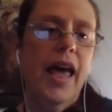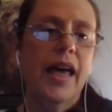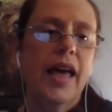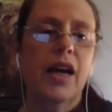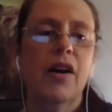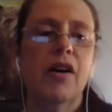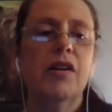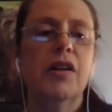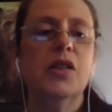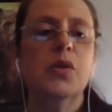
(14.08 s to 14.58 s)

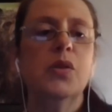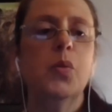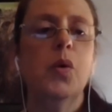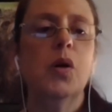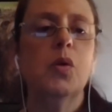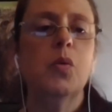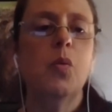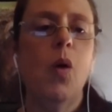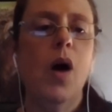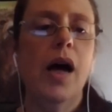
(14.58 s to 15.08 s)
And Guardians
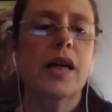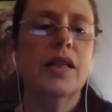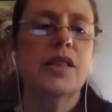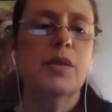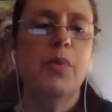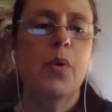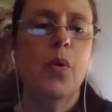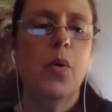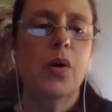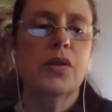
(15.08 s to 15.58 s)
Worldwide
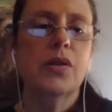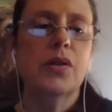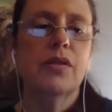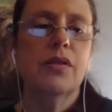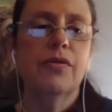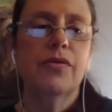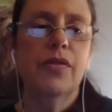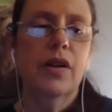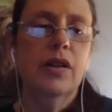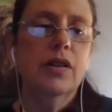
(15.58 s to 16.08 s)
supports
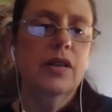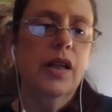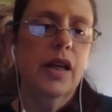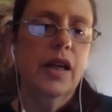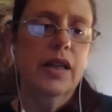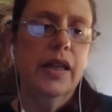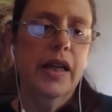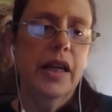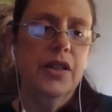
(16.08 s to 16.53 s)
the frontline